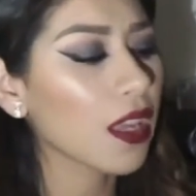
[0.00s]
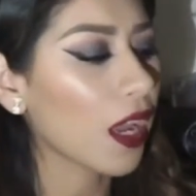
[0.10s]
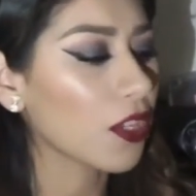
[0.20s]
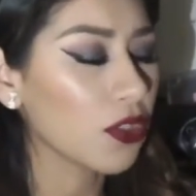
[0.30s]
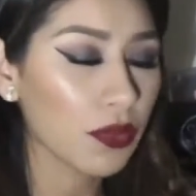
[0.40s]

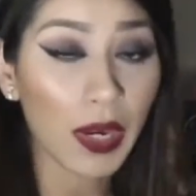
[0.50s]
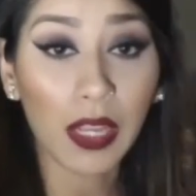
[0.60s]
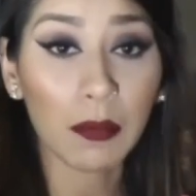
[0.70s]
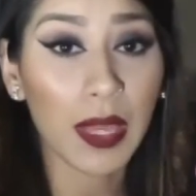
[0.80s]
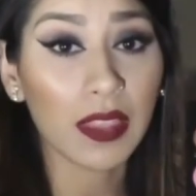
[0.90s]
I do
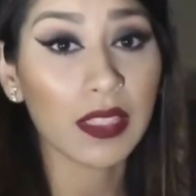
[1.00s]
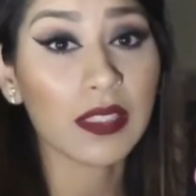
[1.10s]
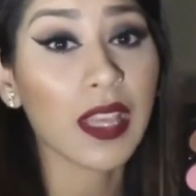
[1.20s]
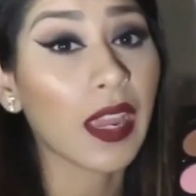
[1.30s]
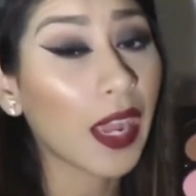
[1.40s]
recommend this.
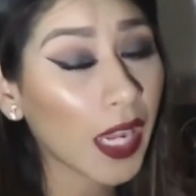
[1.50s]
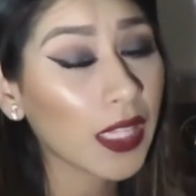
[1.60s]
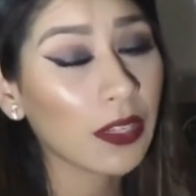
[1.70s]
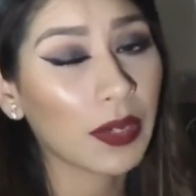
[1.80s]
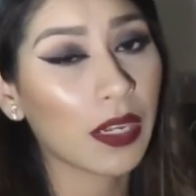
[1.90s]
I
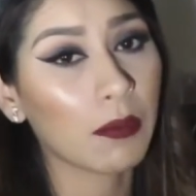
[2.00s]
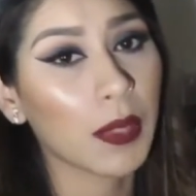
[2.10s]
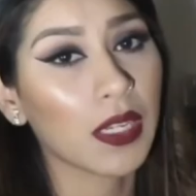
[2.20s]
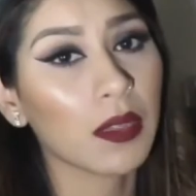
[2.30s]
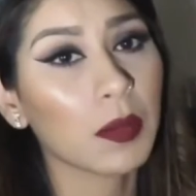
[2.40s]
highly
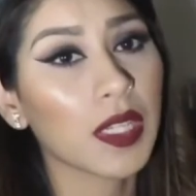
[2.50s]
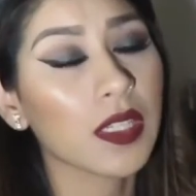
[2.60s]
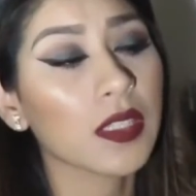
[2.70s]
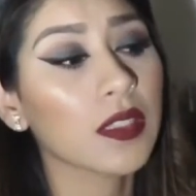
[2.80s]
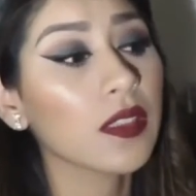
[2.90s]
recommend it because